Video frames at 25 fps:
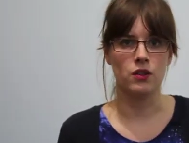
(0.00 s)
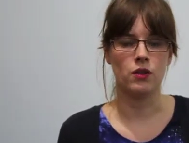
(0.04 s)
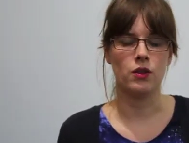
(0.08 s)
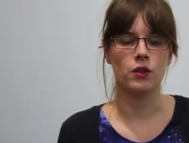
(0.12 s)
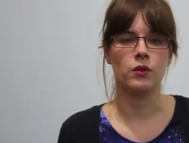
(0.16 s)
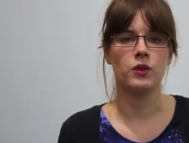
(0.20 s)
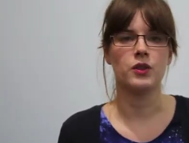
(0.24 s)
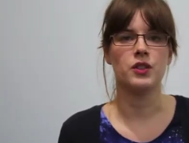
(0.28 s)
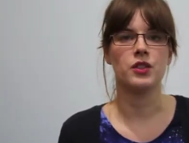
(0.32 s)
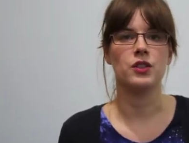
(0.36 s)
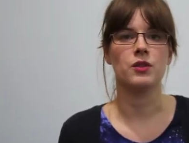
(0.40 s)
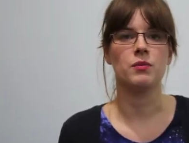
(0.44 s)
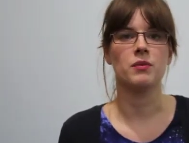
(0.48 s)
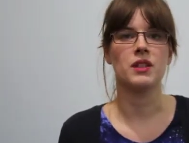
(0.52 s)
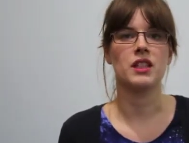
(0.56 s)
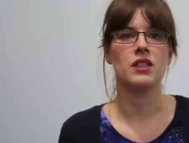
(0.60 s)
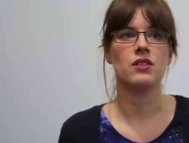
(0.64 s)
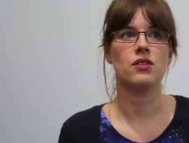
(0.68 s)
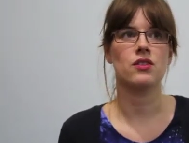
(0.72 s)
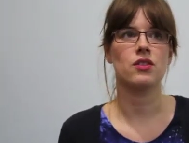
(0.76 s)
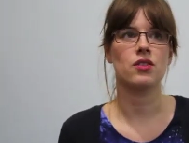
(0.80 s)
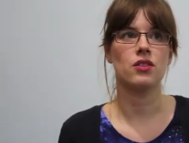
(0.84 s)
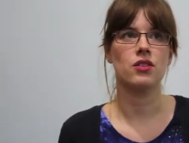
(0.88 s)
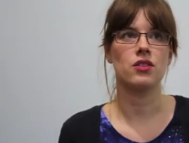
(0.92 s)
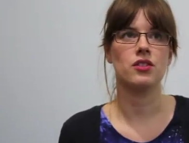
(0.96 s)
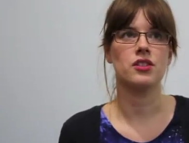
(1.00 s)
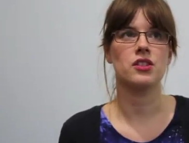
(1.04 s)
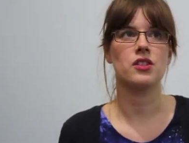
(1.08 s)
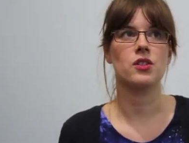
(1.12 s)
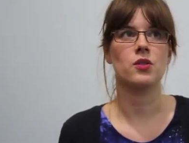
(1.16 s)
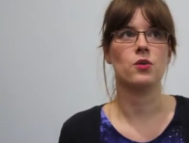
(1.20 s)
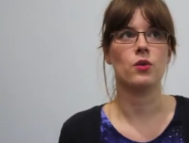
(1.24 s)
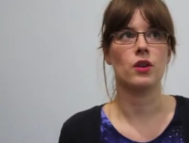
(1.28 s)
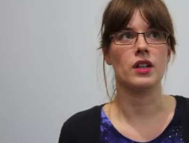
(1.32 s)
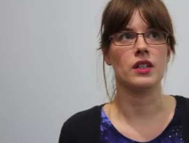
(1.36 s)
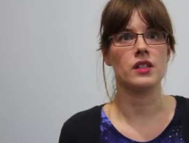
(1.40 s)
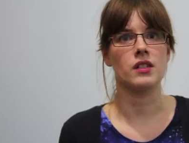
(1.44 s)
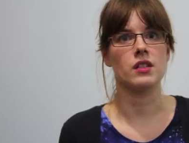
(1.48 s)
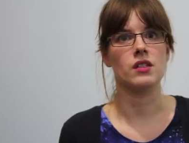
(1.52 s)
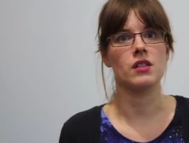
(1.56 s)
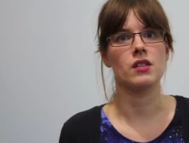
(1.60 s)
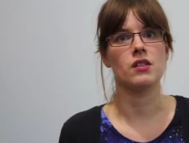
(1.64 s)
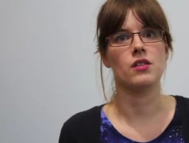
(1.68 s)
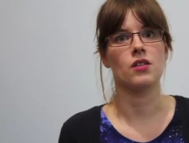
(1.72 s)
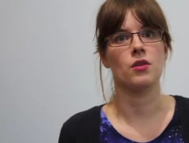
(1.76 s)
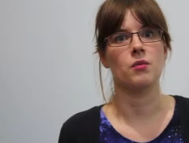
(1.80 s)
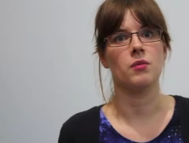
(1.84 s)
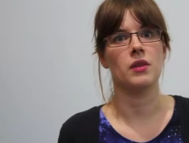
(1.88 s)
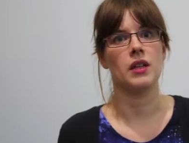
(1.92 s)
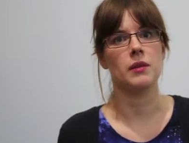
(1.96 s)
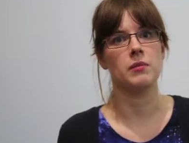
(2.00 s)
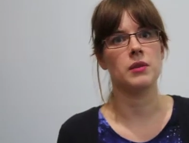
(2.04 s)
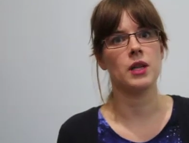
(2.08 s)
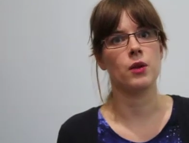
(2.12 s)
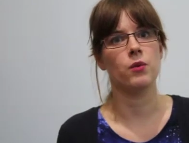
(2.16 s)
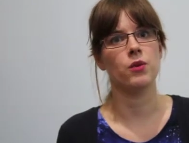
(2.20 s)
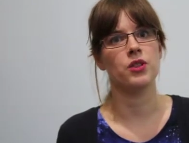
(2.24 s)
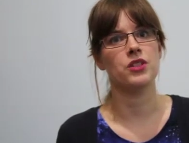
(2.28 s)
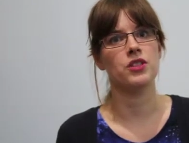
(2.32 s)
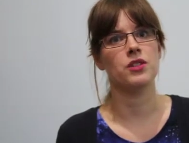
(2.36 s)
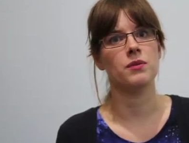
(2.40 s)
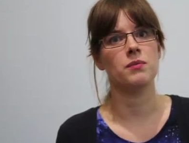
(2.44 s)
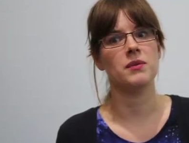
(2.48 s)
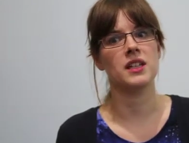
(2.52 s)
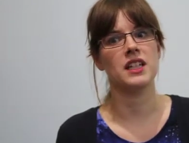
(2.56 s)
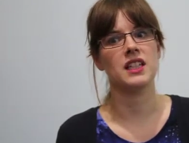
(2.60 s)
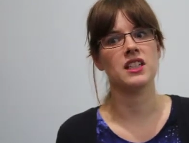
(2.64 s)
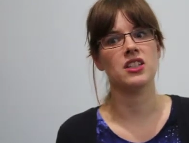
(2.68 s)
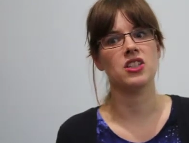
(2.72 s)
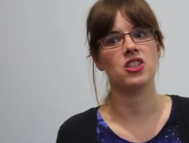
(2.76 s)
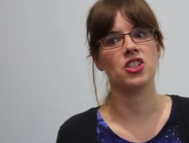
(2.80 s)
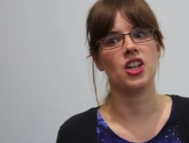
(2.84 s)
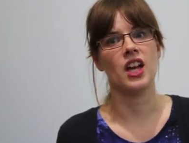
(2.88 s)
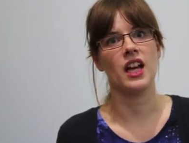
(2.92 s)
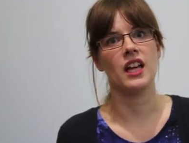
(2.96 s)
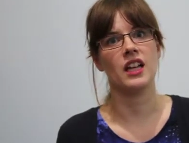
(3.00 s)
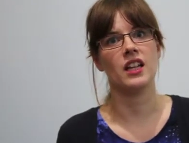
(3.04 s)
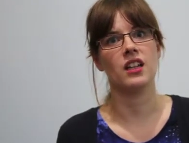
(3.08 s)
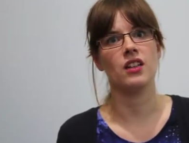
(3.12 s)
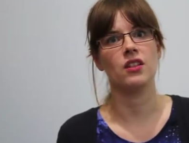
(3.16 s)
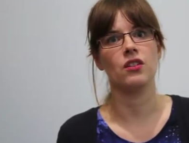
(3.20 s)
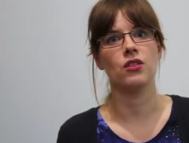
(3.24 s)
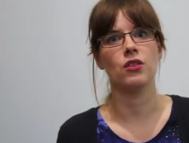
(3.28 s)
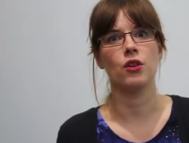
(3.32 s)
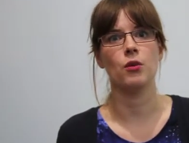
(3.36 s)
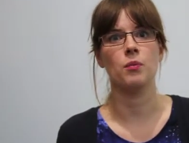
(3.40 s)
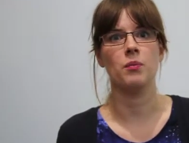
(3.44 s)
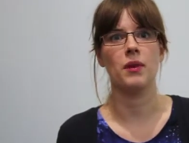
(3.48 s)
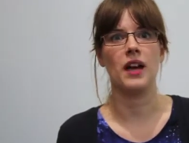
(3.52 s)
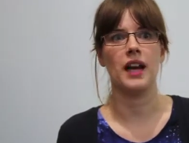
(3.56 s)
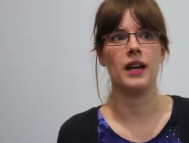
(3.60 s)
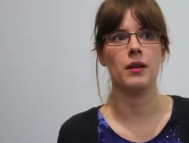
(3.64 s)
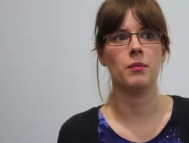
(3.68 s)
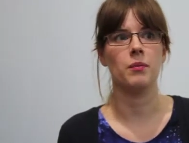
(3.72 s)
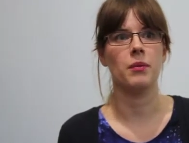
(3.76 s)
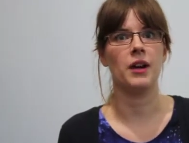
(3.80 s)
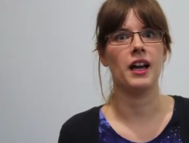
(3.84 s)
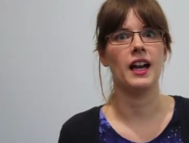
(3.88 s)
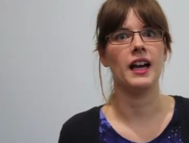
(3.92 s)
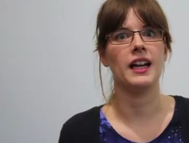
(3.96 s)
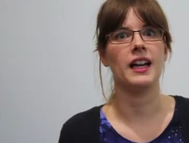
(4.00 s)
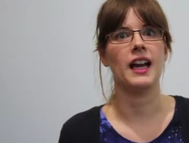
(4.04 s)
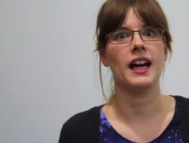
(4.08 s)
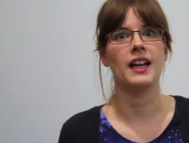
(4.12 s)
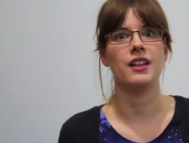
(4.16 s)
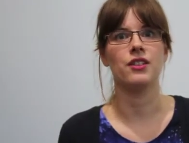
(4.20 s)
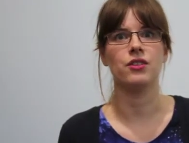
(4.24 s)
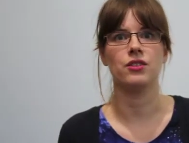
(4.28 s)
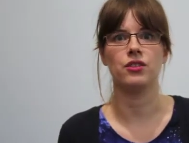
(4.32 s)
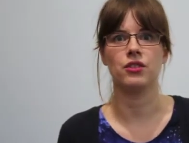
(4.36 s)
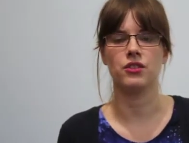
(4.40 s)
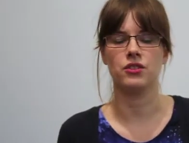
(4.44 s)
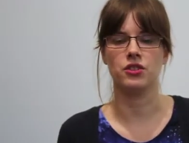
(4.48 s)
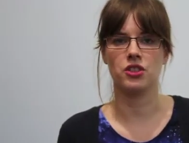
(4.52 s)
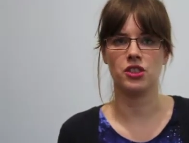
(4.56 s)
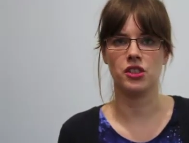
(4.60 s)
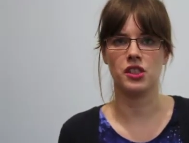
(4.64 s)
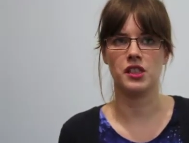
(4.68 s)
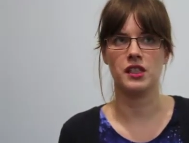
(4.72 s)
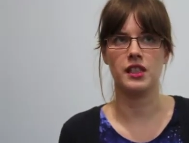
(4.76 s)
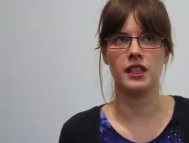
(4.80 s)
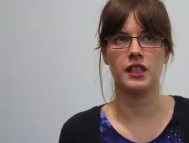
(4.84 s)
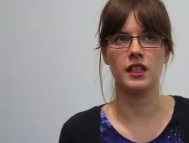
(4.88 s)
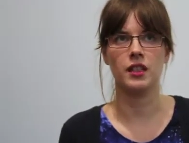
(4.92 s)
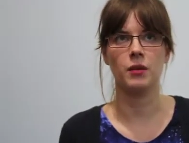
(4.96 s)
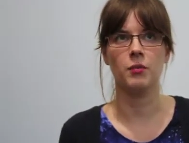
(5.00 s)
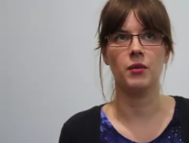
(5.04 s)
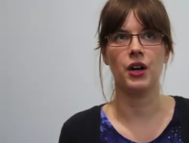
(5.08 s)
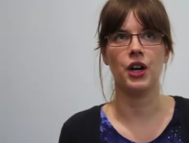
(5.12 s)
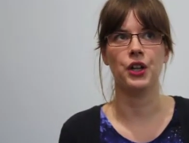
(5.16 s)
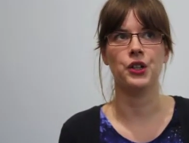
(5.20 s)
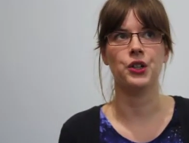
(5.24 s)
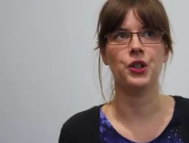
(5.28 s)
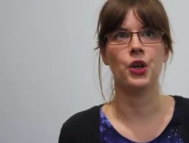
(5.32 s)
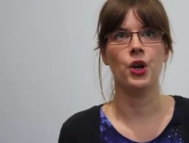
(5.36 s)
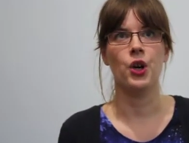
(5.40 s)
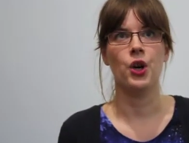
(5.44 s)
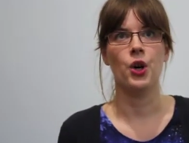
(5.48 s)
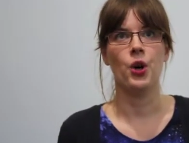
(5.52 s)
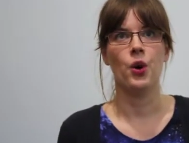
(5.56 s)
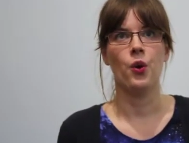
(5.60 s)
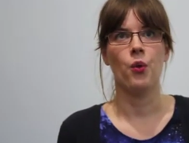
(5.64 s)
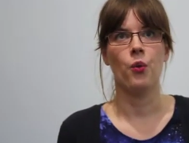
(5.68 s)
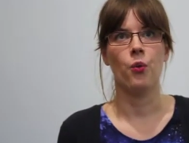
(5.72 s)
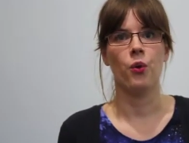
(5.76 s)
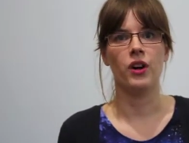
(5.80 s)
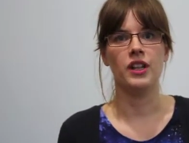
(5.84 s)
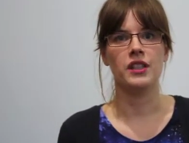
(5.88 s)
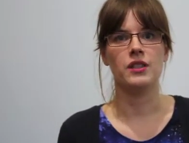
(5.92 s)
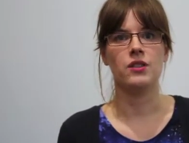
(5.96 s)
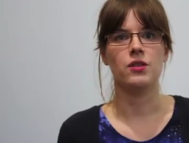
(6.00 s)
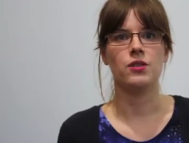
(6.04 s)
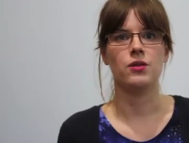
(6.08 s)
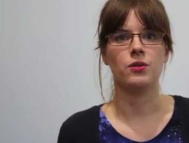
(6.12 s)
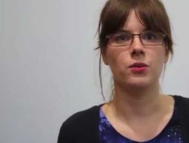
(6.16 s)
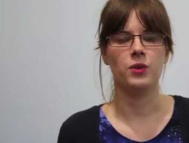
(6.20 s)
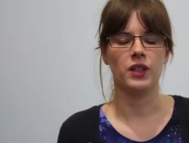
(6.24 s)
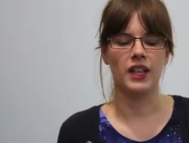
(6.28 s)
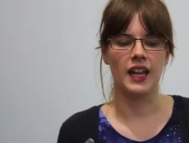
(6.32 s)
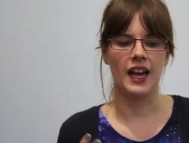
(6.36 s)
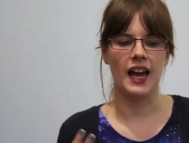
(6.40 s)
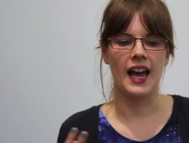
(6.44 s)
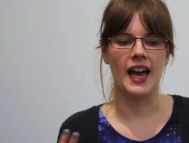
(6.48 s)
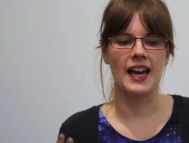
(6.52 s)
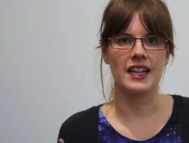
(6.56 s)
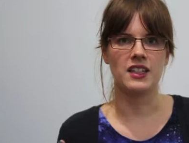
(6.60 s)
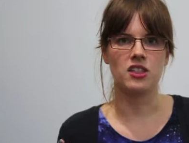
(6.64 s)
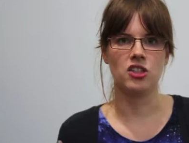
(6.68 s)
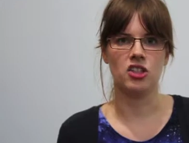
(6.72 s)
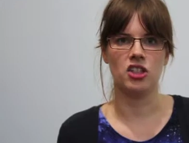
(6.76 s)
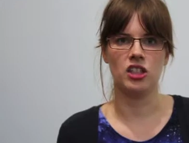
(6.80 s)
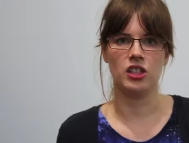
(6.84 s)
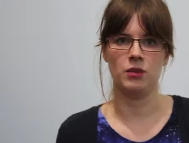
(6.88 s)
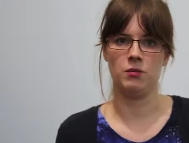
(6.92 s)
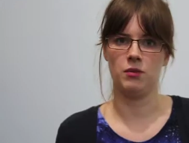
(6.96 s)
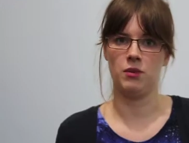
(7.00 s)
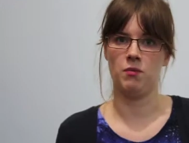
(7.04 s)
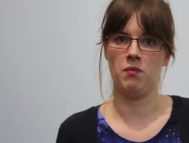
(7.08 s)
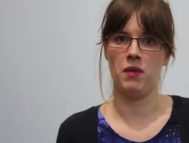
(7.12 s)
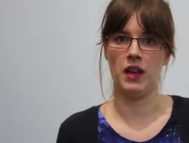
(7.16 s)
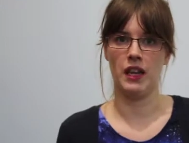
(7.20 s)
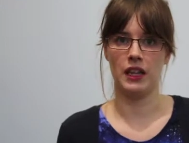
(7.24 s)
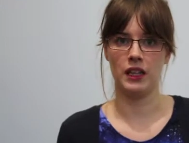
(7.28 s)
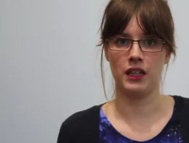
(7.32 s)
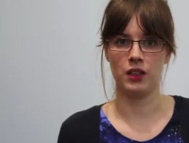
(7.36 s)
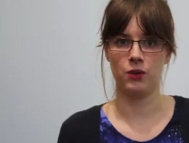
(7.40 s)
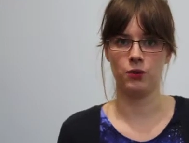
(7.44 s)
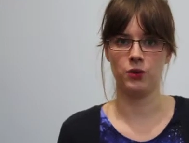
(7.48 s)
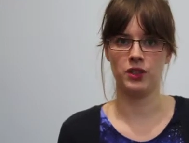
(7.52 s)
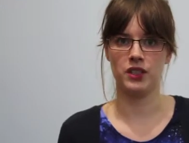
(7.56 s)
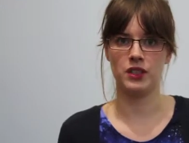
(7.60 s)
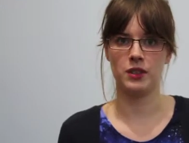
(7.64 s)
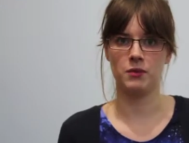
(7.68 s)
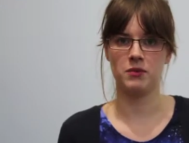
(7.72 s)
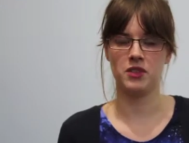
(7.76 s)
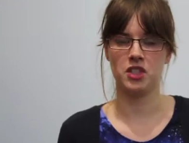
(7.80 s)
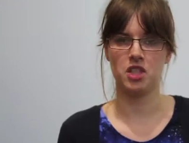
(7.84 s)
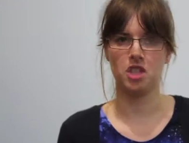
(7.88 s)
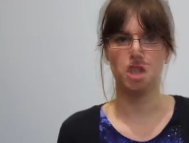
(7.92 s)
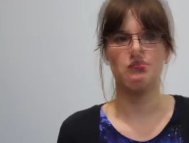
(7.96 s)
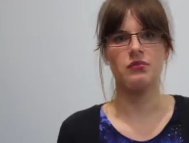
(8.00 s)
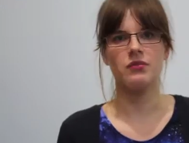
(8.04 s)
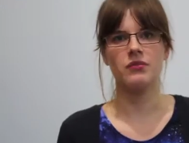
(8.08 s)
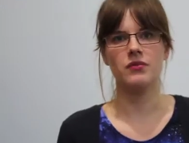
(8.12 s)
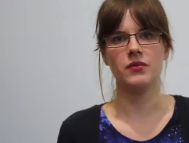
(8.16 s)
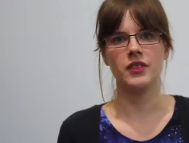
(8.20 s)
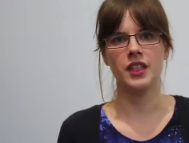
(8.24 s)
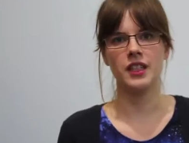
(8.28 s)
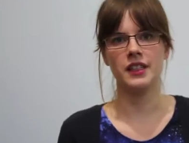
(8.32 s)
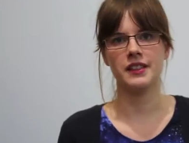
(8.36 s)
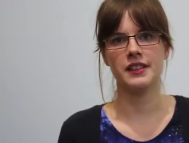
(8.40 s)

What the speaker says: Do I want to make skirts, dresses, or maybe I want to make a jacket or a backpack? I don't know, just think about what will I actually be making with the machine.